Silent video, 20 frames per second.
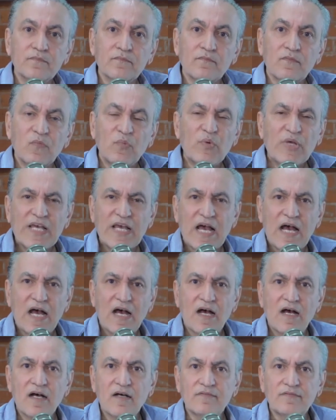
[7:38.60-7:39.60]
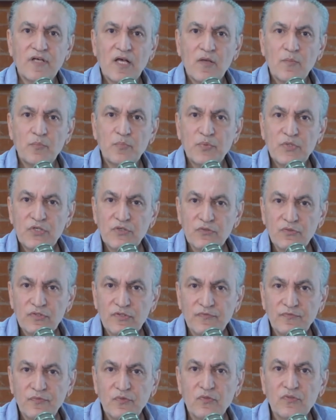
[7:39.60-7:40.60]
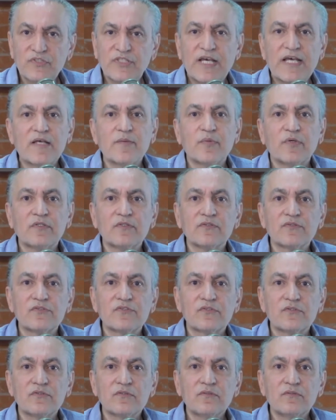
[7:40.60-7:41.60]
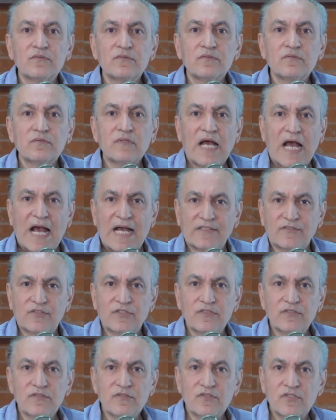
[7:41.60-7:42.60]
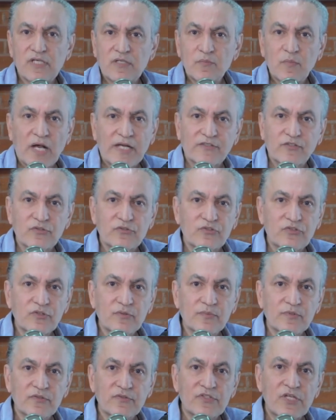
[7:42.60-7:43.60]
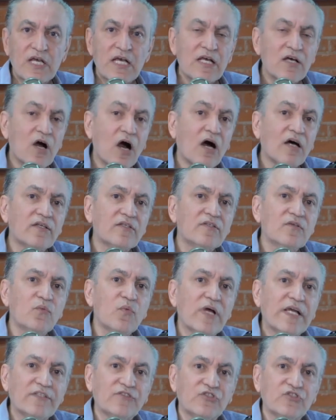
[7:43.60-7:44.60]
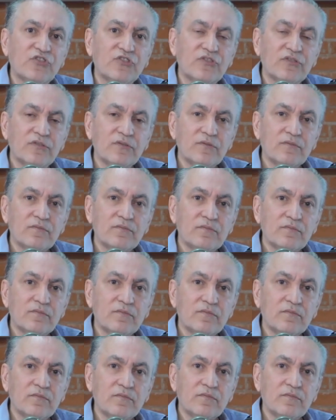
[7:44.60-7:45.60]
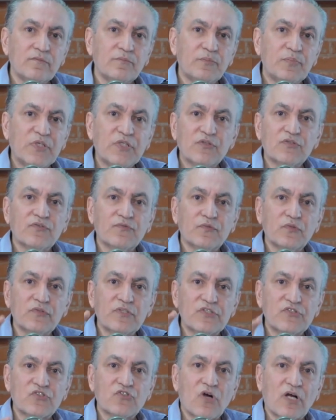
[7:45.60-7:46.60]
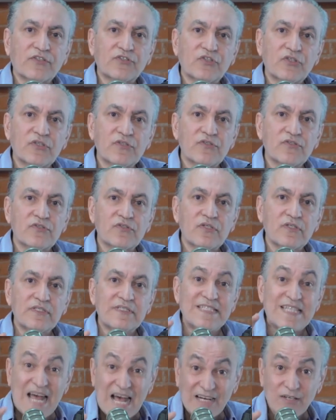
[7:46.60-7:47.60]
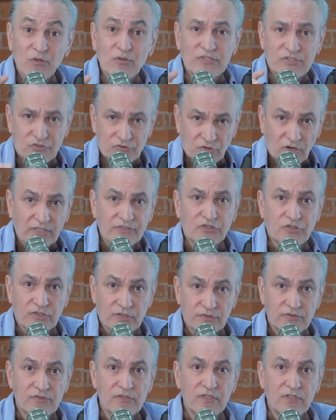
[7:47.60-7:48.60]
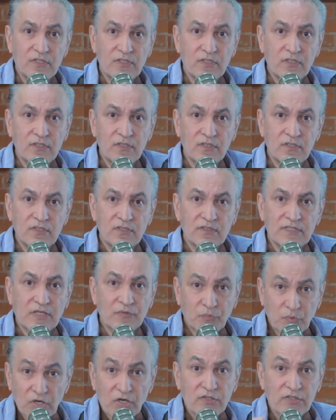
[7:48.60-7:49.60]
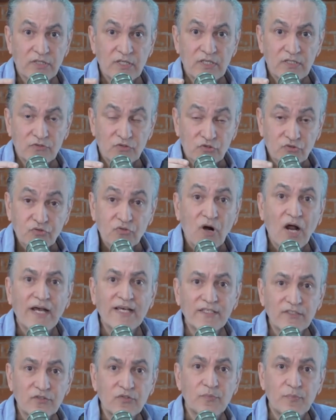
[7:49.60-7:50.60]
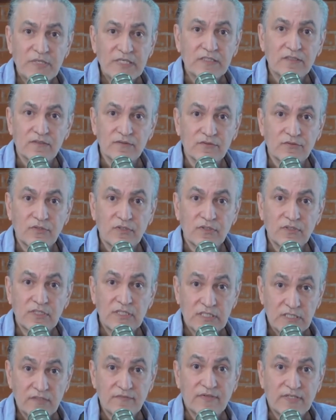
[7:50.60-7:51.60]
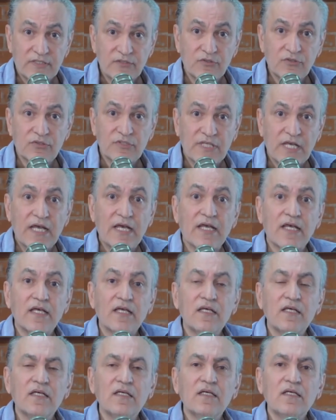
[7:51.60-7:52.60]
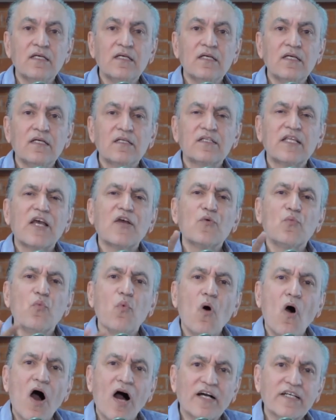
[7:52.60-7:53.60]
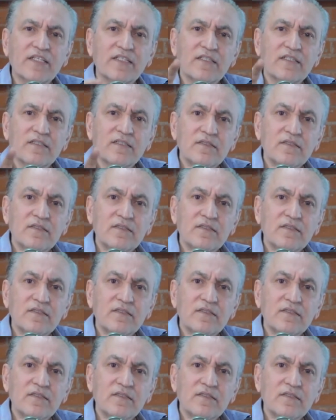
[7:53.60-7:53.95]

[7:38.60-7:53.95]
We have beautiful cables, actins and microtubules, on which beautiful structures, nanostructures that we are trying to build even today, they walk